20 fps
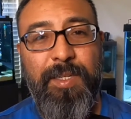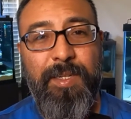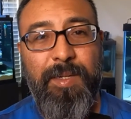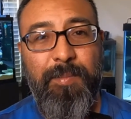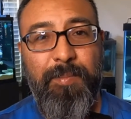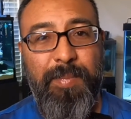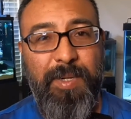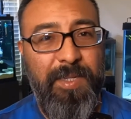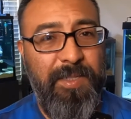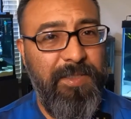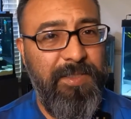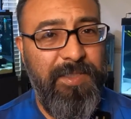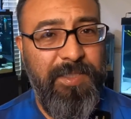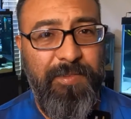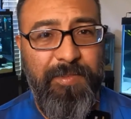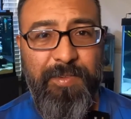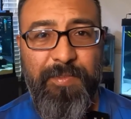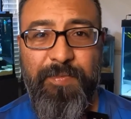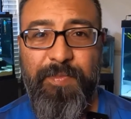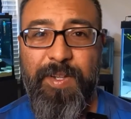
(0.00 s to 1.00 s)
about a
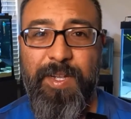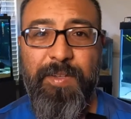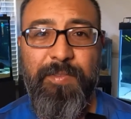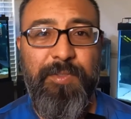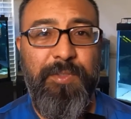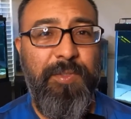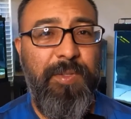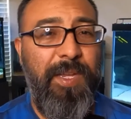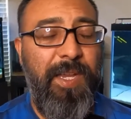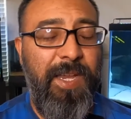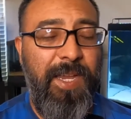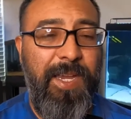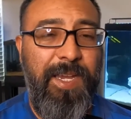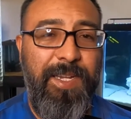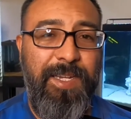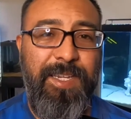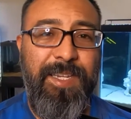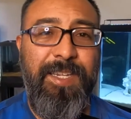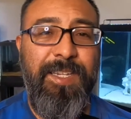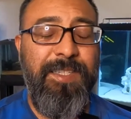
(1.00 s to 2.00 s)
75 to
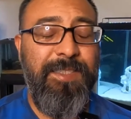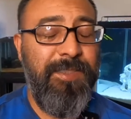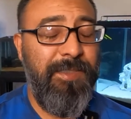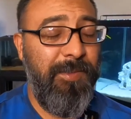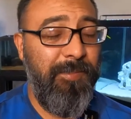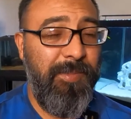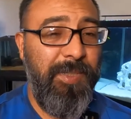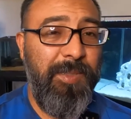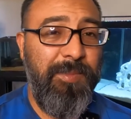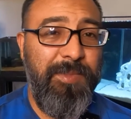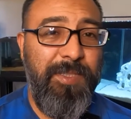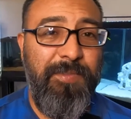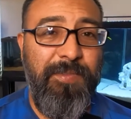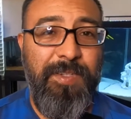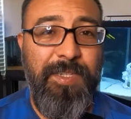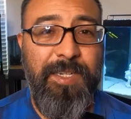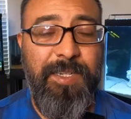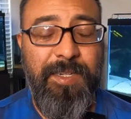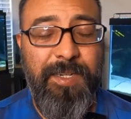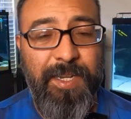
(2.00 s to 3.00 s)
80, sometimes
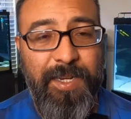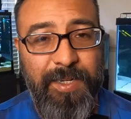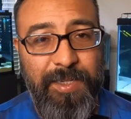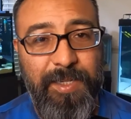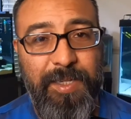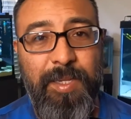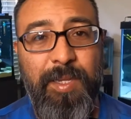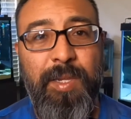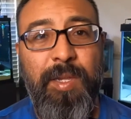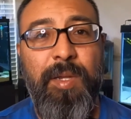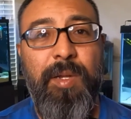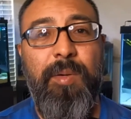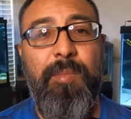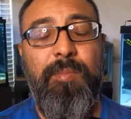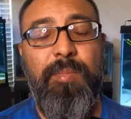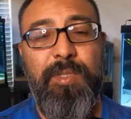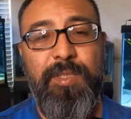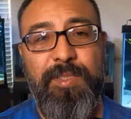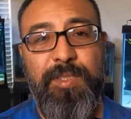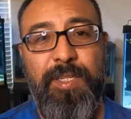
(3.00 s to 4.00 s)
even a
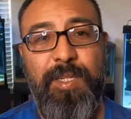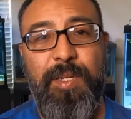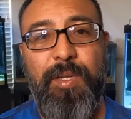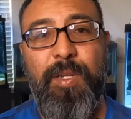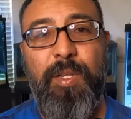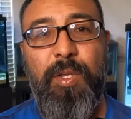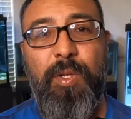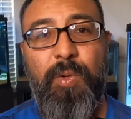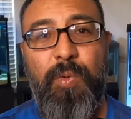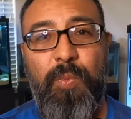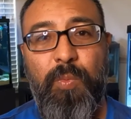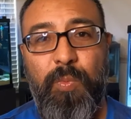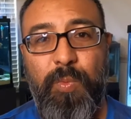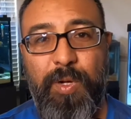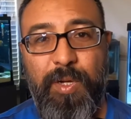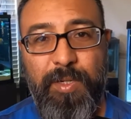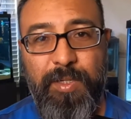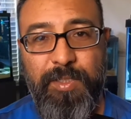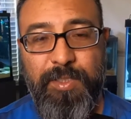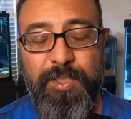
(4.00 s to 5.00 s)
90%
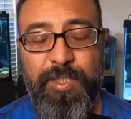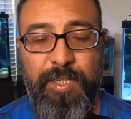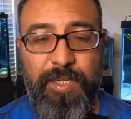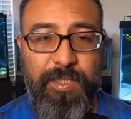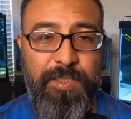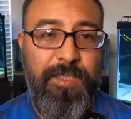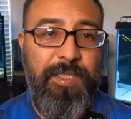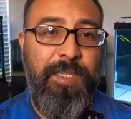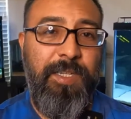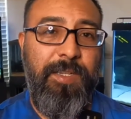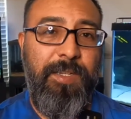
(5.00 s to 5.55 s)
water change.